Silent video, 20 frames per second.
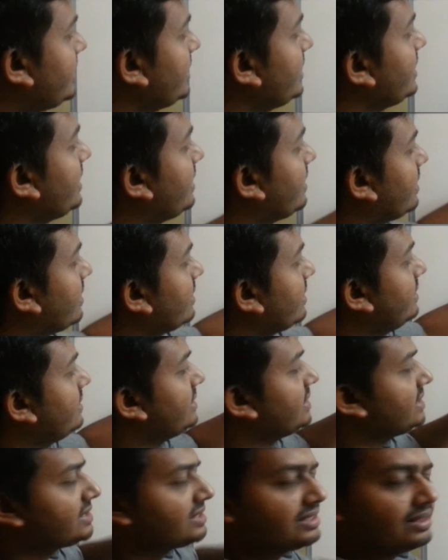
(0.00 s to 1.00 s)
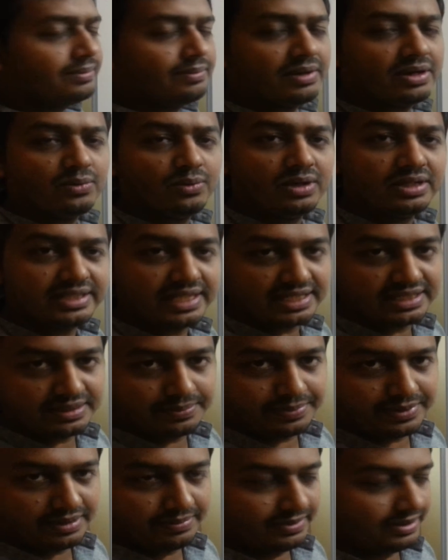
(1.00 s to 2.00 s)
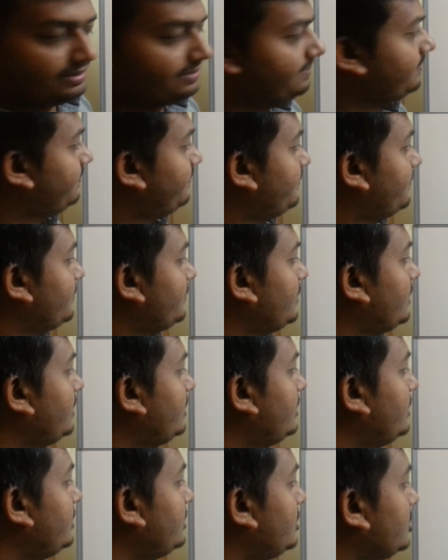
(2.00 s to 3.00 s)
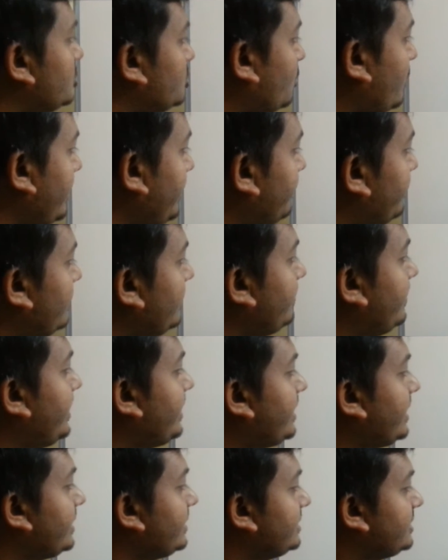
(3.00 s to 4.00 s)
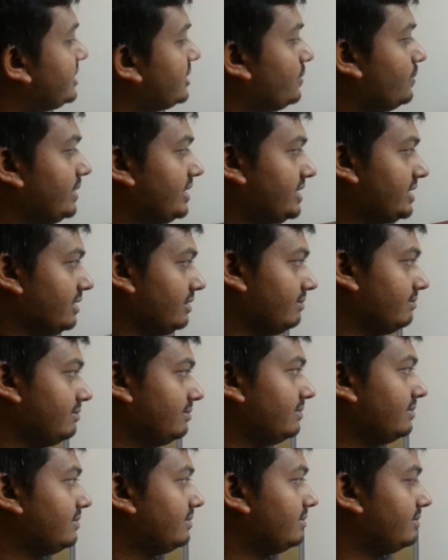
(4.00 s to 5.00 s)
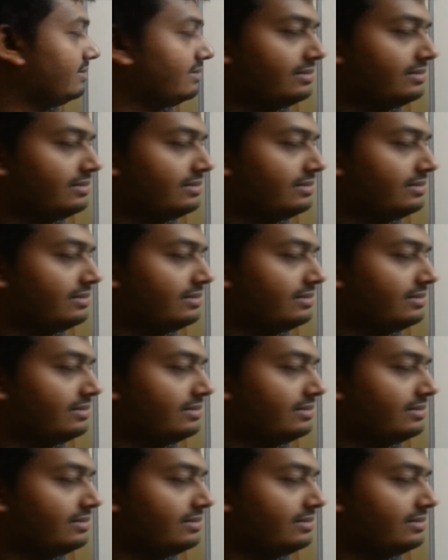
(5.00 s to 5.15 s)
but a little error in this number was acceptable. So I implemented this equation.